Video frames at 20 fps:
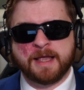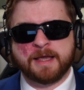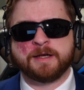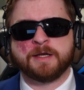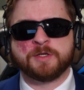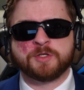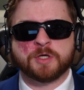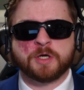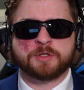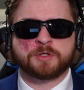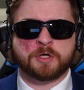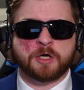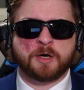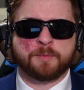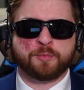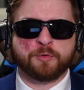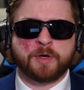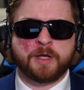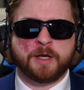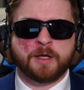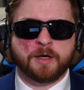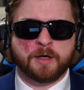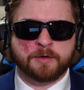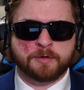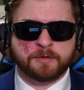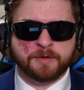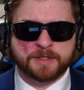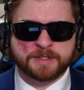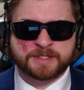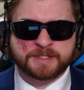Any judge operating
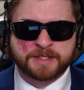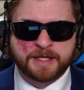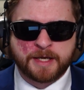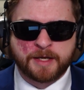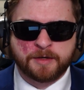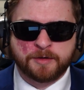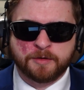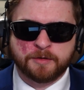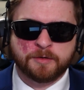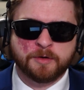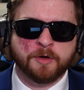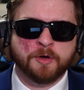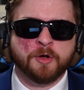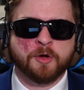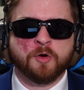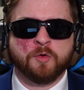under this standard